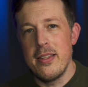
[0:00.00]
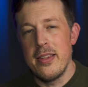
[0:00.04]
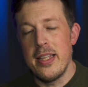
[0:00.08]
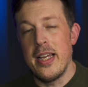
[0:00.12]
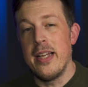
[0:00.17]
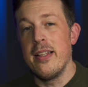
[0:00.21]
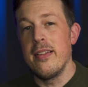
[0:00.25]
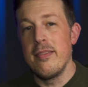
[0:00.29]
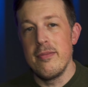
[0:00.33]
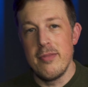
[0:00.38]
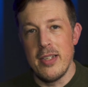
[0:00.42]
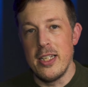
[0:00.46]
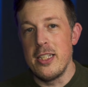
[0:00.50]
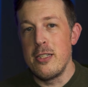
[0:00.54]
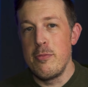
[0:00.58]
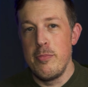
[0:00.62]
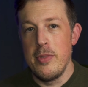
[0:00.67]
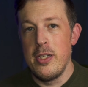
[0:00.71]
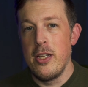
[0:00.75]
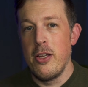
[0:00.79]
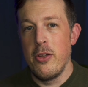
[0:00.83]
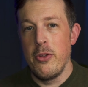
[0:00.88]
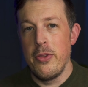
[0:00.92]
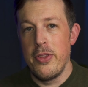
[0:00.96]
That lets me
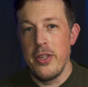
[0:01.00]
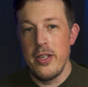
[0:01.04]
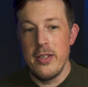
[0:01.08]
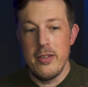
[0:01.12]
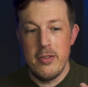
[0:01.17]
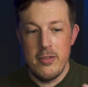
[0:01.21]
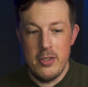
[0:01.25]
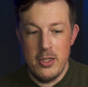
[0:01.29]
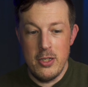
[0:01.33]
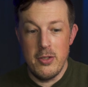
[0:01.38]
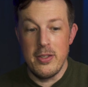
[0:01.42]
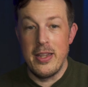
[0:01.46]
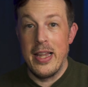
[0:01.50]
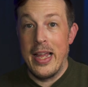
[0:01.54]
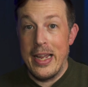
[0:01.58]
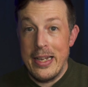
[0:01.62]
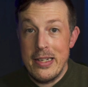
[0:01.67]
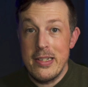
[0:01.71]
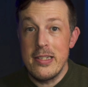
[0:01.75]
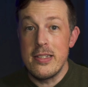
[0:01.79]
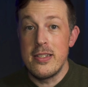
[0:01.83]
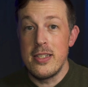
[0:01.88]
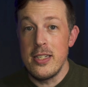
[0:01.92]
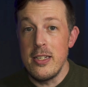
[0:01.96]
know that you'd like
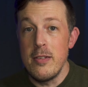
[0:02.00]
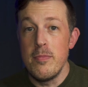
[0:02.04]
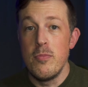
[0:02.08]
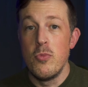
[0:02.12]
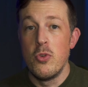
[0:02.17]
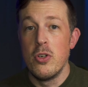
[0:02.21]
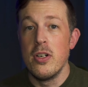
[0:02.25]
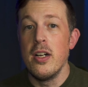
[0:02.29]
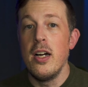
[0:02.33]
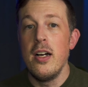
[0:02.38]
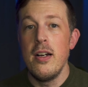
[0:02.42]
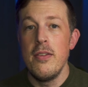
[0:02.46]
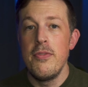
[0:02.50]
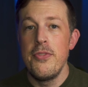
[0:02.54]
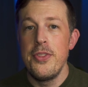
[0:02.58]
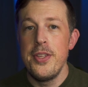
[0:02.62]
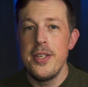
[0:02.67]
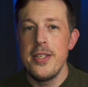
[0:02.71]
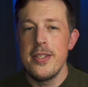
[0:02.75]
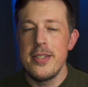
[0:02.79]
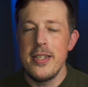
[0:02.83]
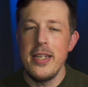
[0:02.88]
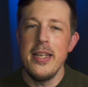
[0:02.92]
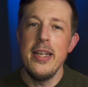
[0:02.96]
to see more of this,